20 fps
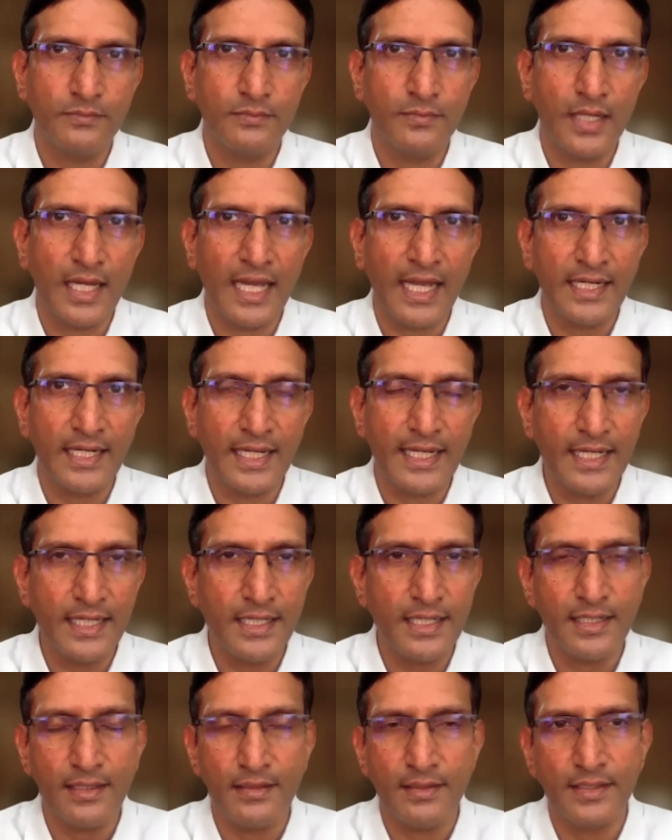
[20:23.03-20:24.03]
And
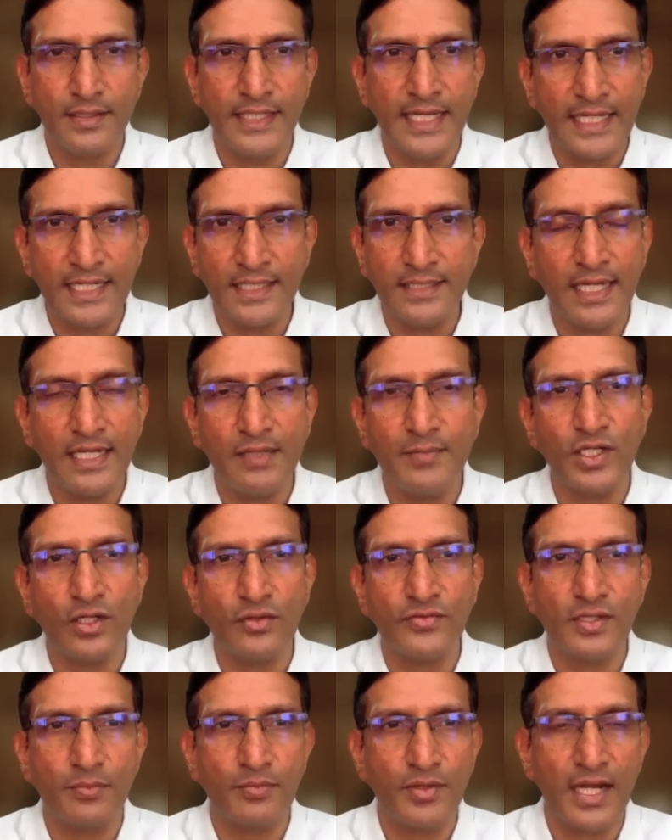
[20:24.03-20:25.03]
again, getting the element of
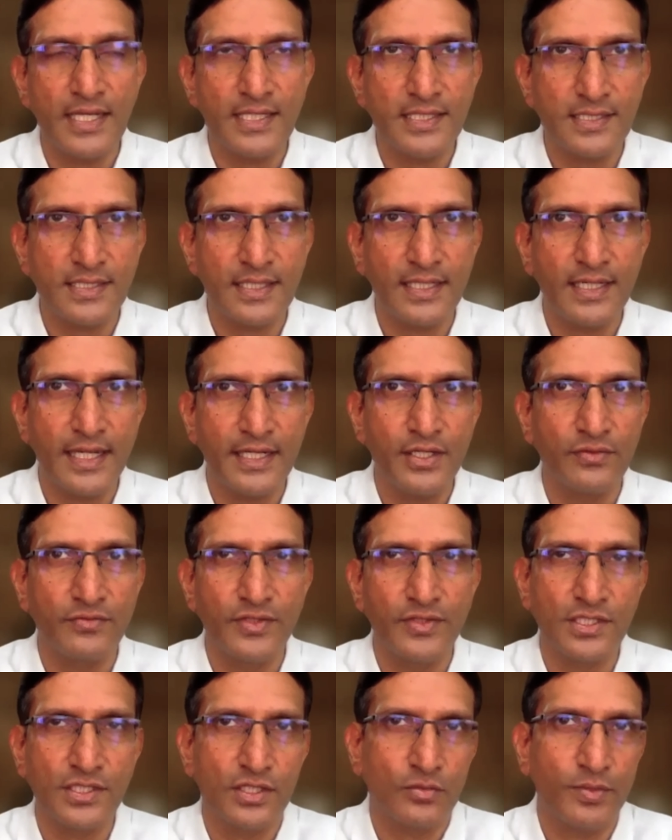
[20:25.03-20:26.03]
surprise in any of
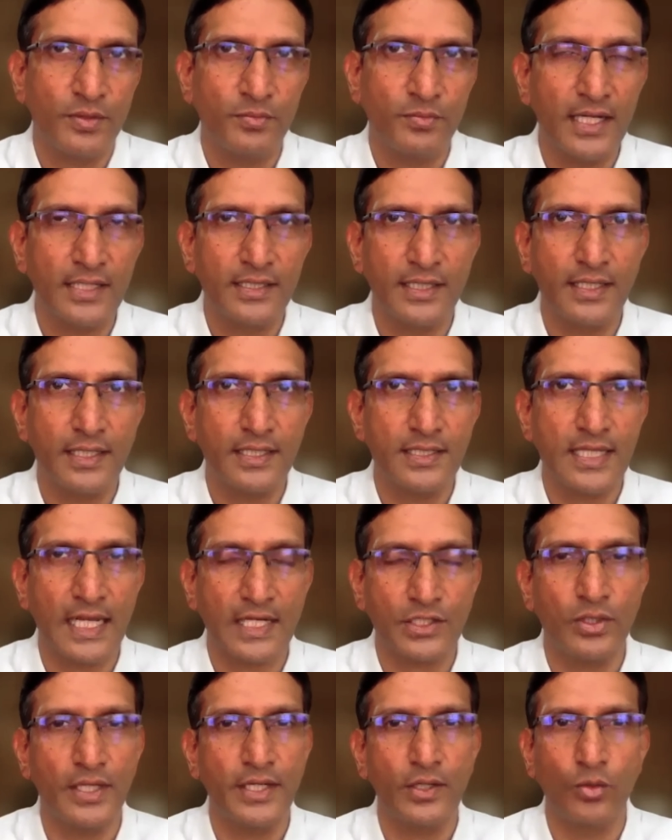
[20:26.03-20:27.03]
this, Nirupama, I think is
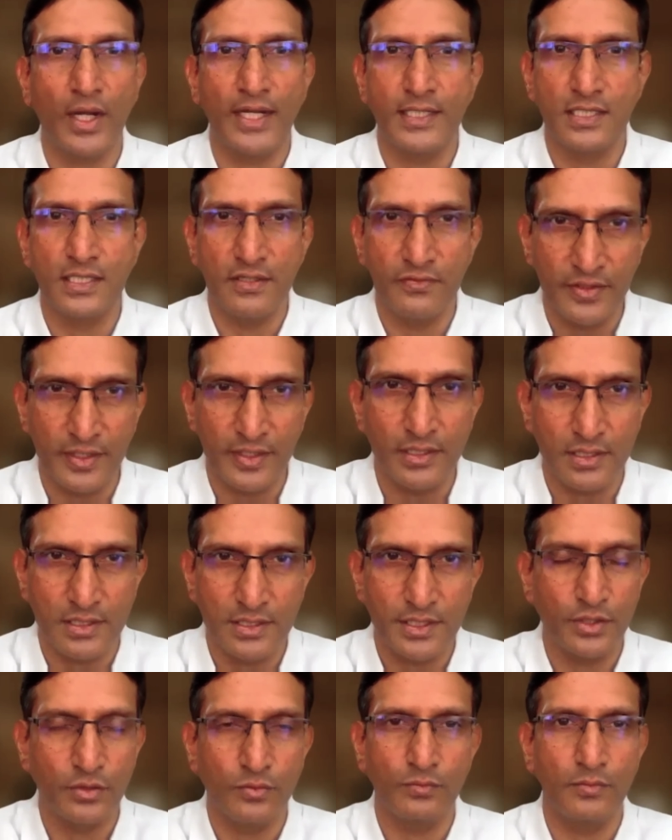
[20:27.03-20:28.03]
actually quite difficult,
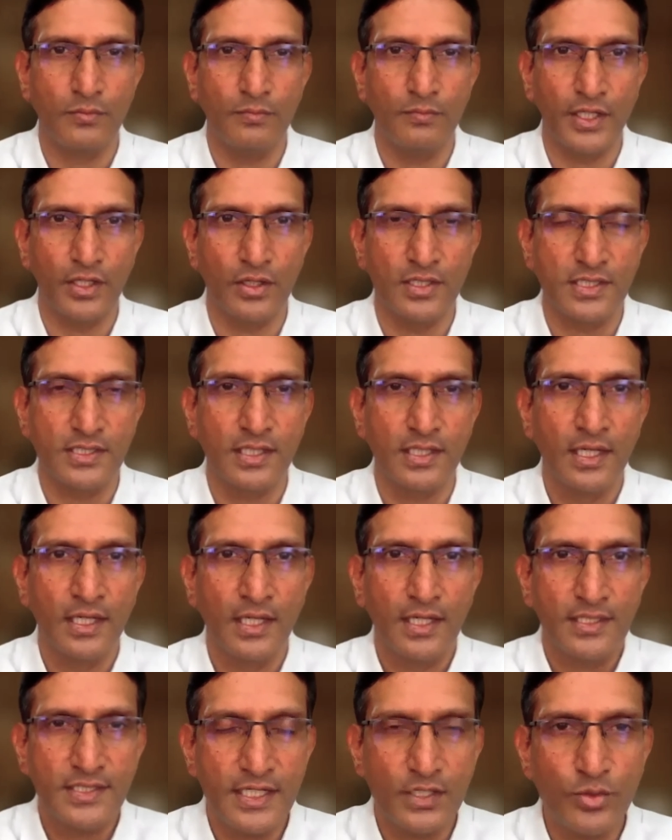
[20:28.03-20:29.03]
because
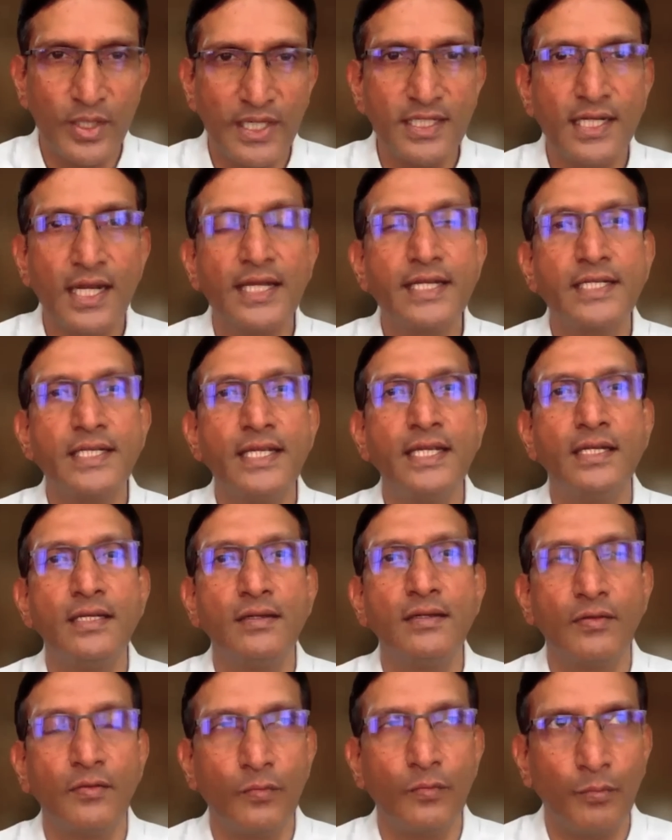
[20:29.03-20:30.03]
see,
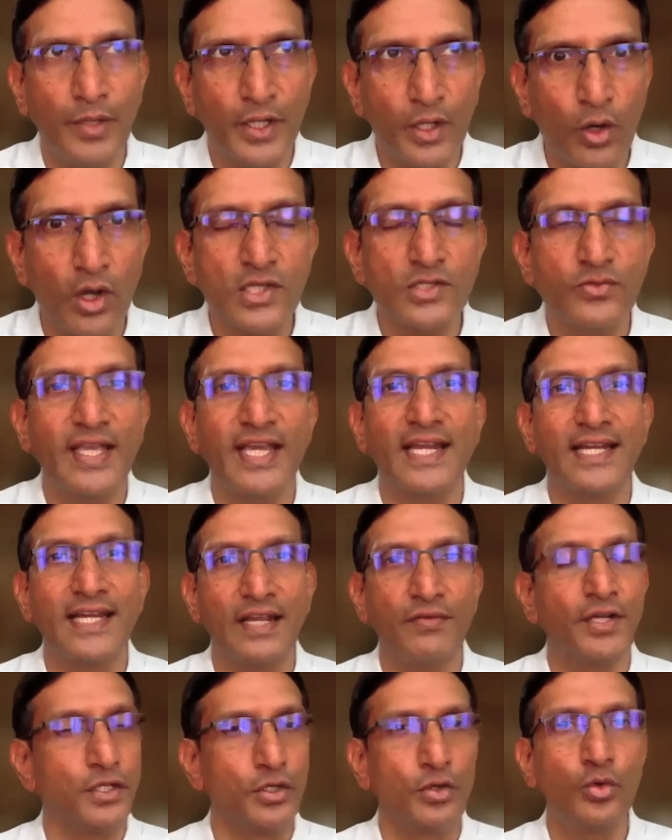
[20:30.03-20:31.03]
2019, because we had
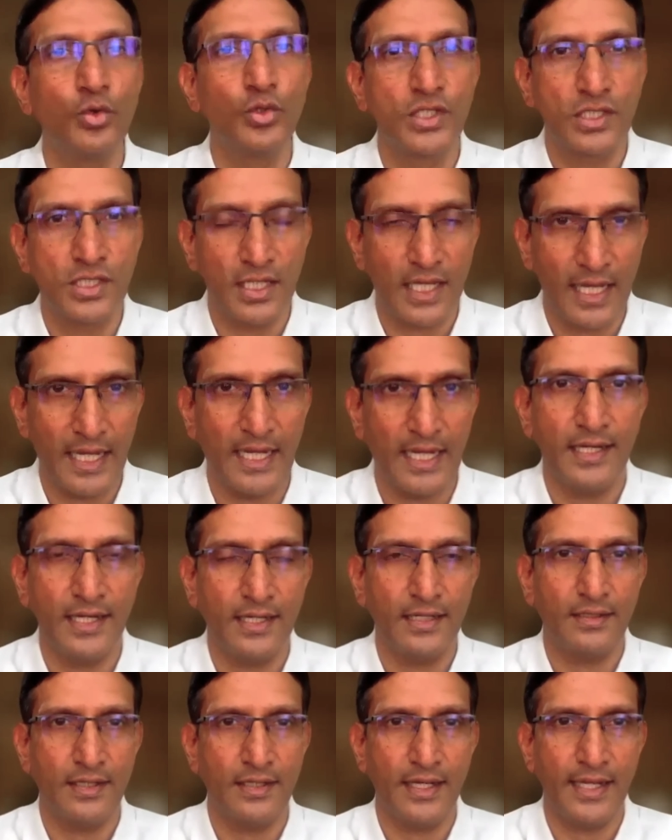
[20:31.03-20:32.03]
never used an
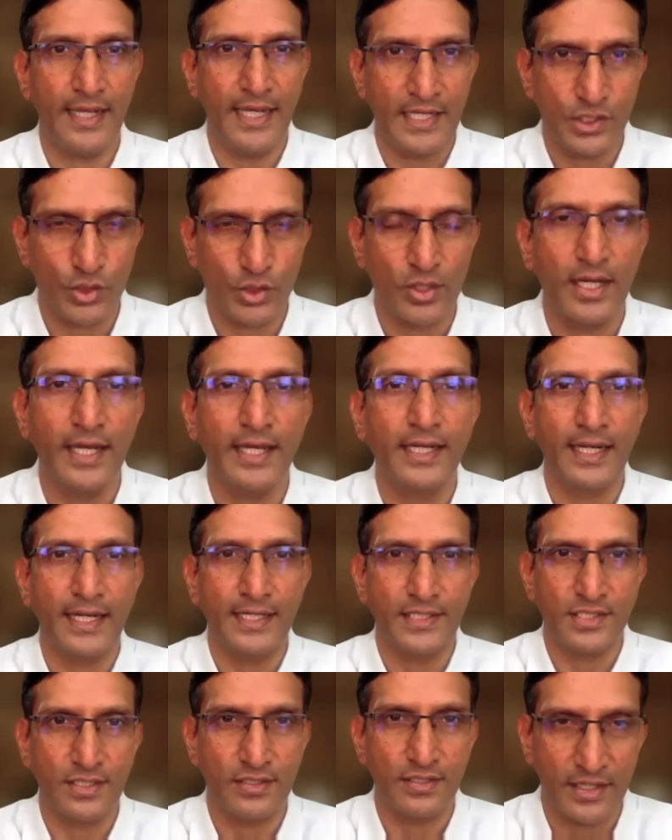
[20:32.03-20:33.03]
airstrike
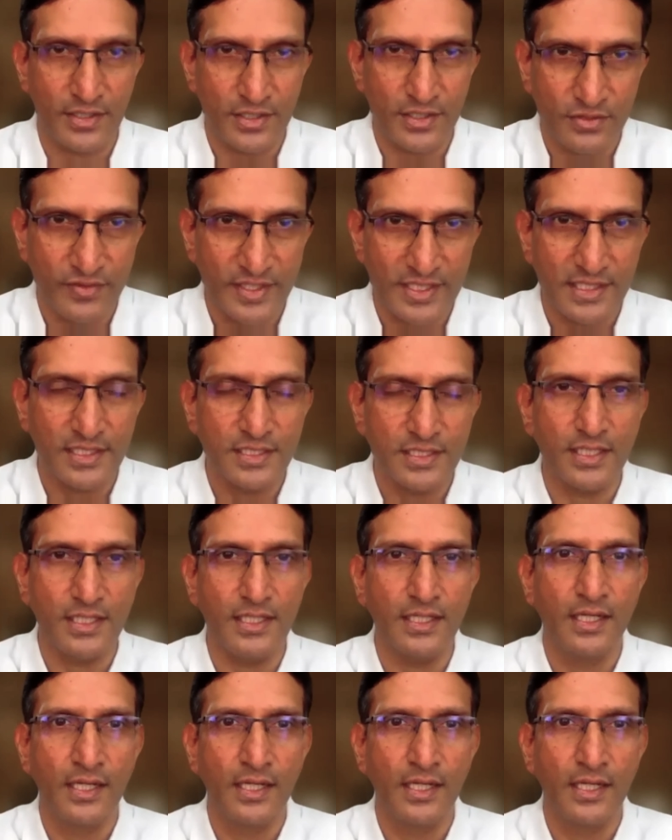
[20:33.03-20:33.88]
against a terrorist facility.